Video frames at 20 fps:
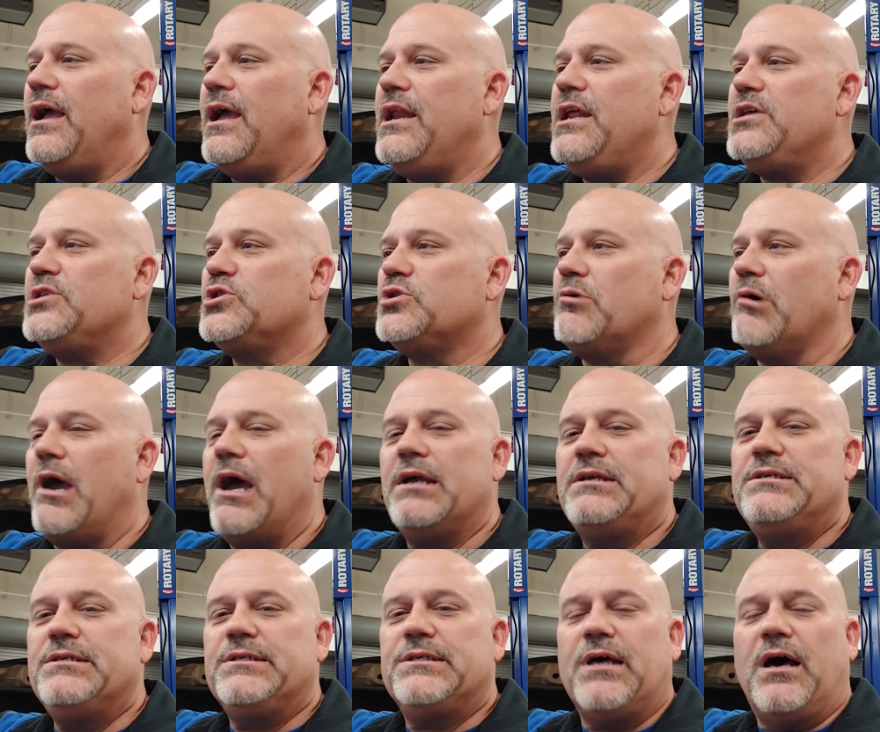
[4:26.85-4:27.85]
Any
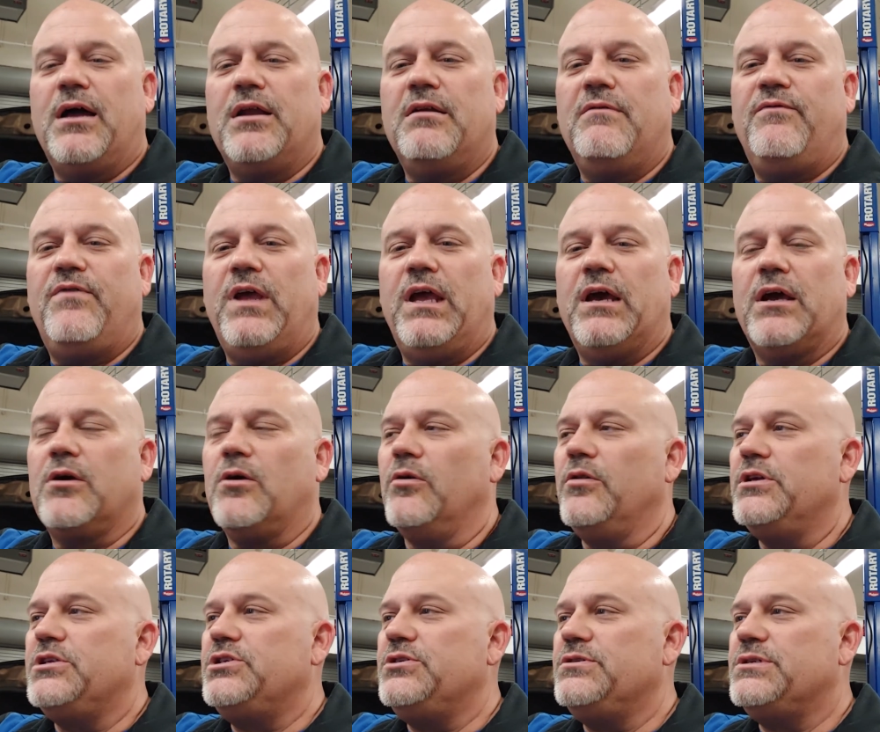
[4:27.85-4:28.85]
scratches on the
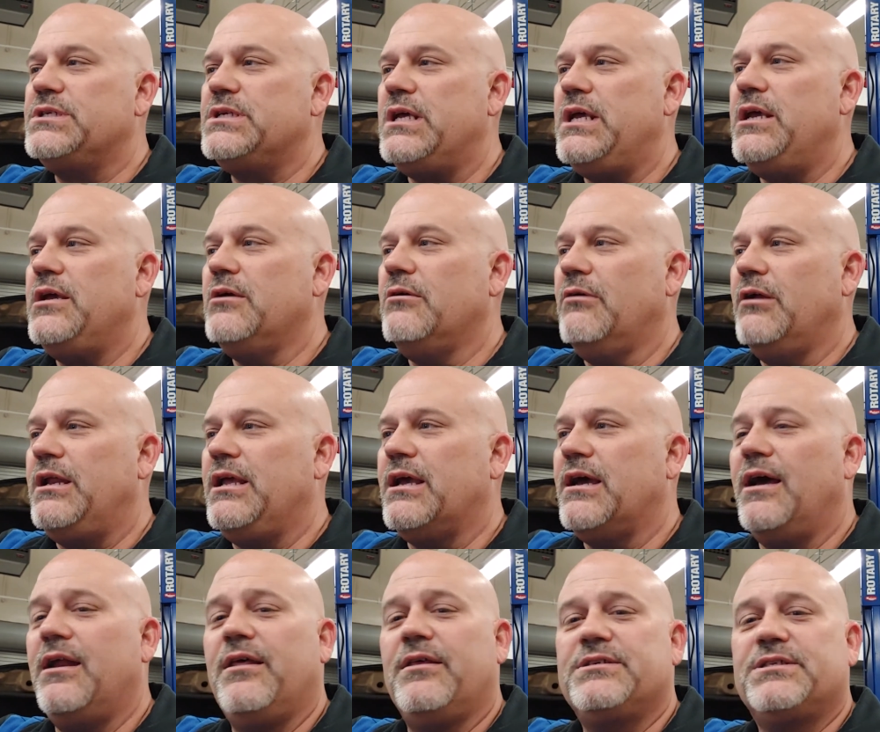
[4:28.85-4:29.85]
vehicle that you see or any
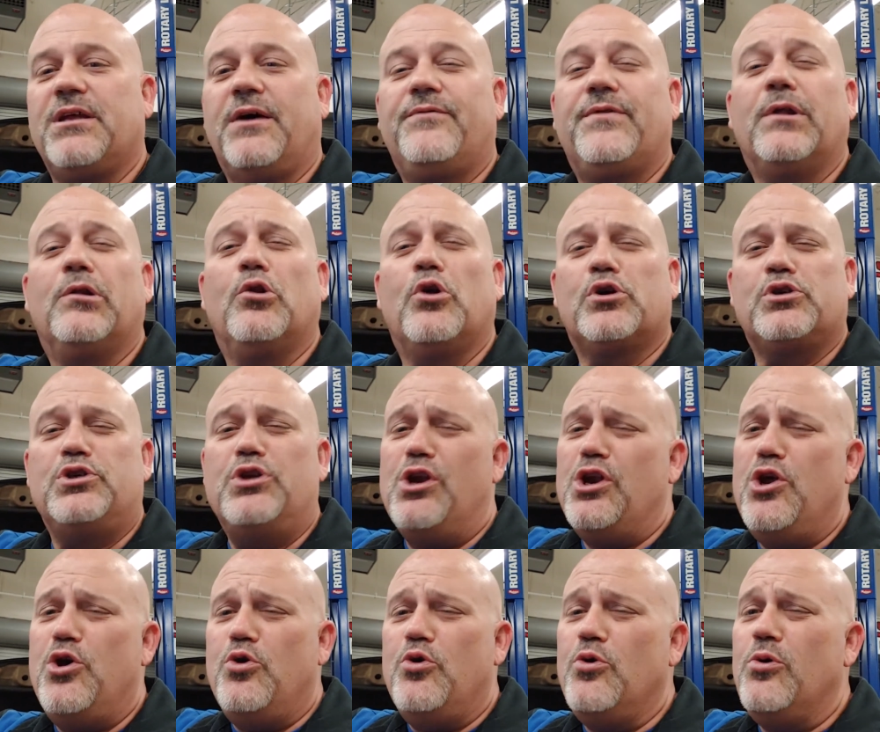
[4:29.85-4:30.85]
kind of stuff that looks
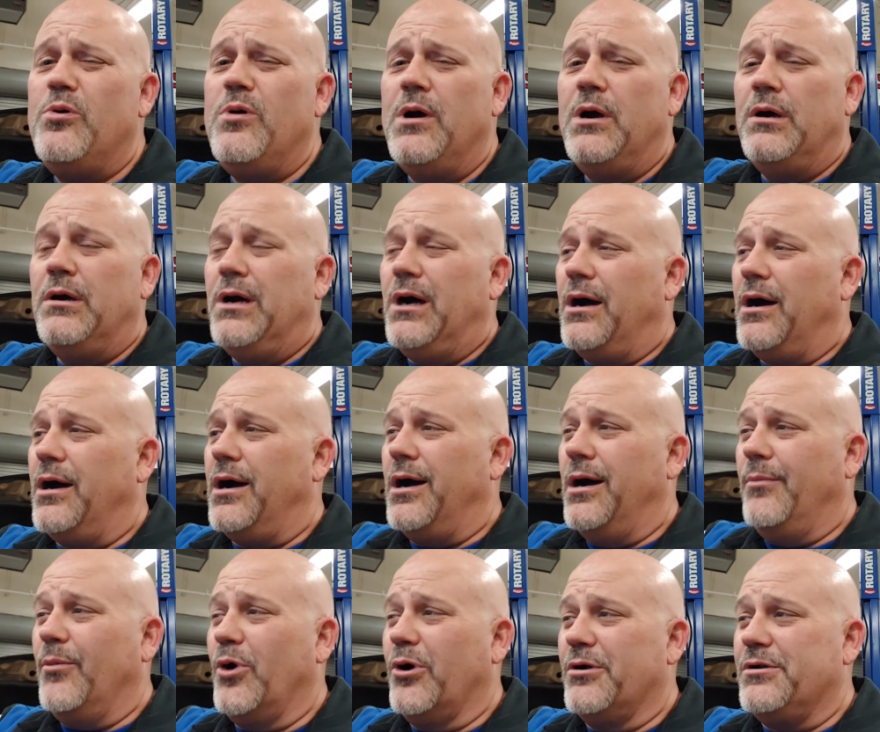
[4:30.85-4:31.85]
new
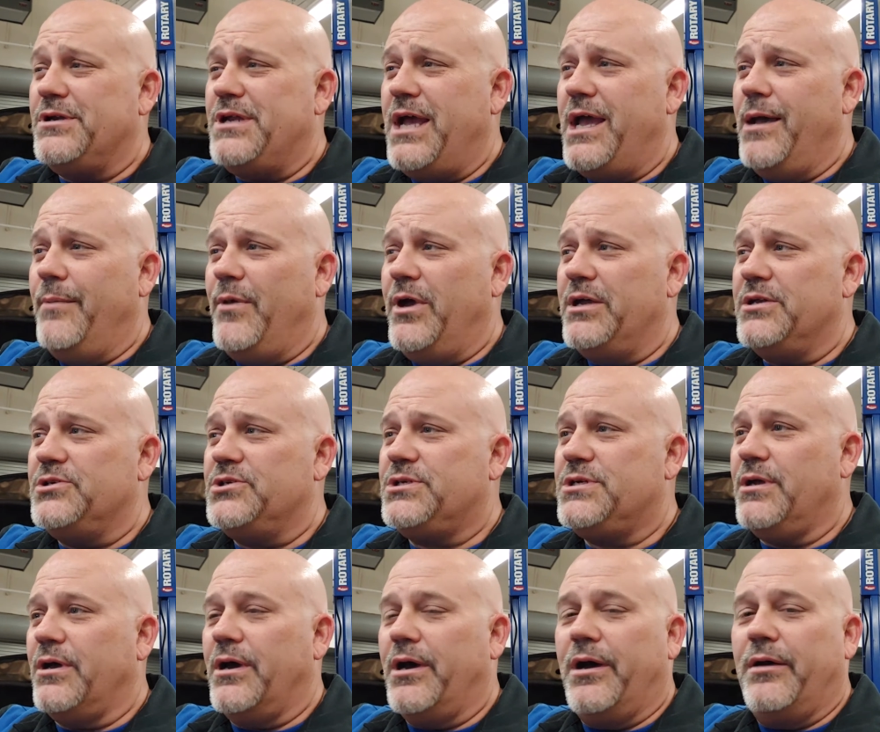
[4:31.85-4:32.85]
or
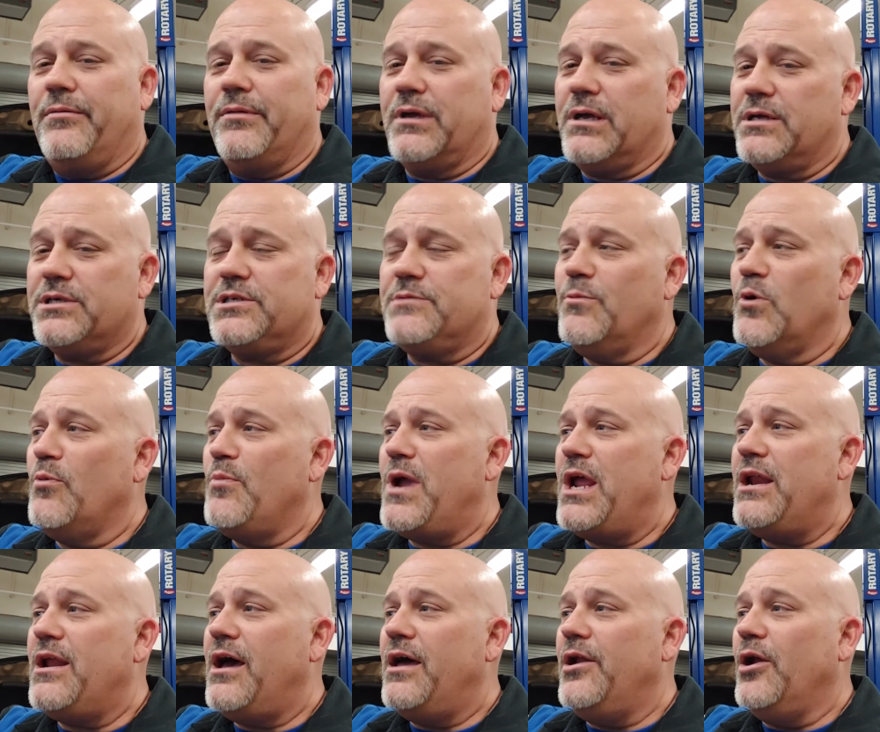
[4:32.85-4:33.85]
damaged, the customer
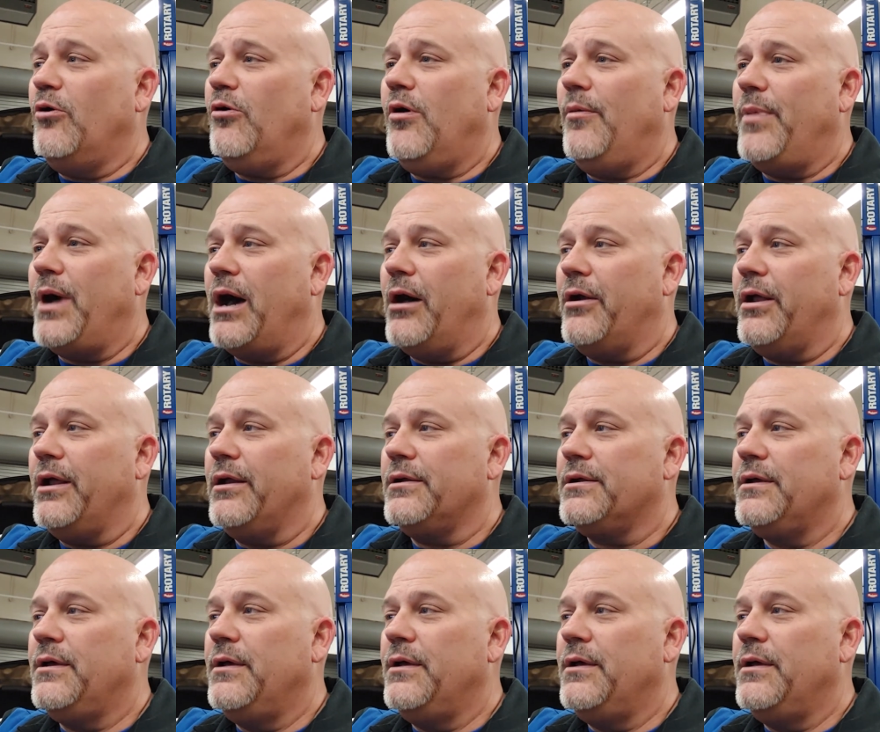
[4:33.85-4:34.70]
may not know about it.